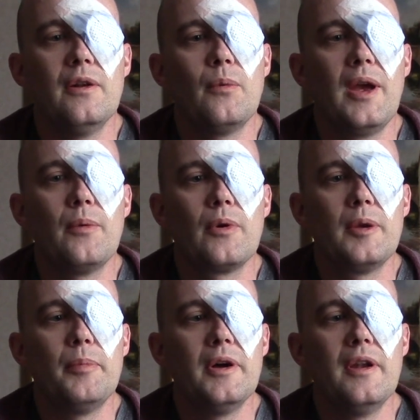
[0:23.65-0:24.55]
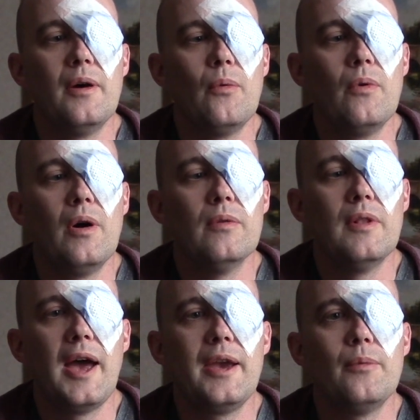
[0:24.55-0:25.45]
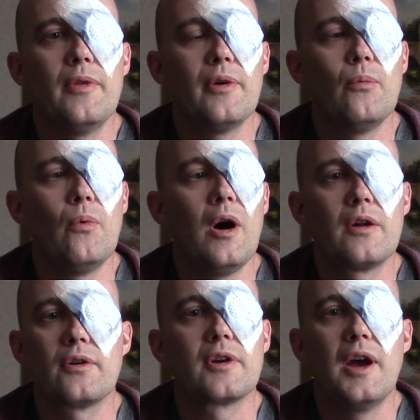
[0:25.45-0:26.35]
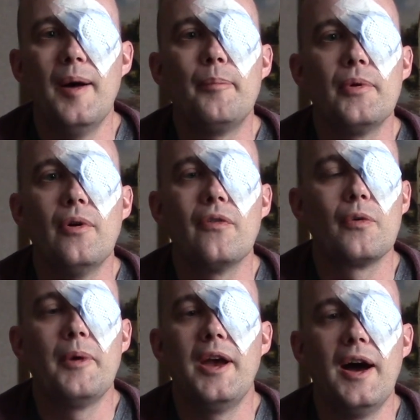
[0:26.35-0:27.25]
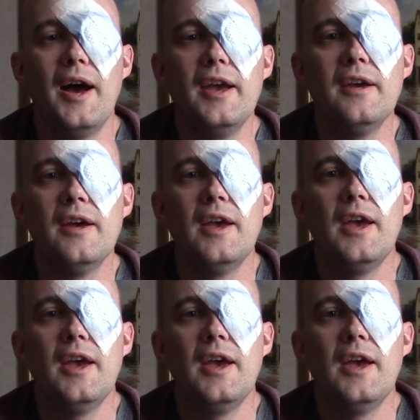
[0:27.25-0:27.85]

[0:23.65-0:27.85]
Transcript: it a way where he put a light with a water cup over my eye,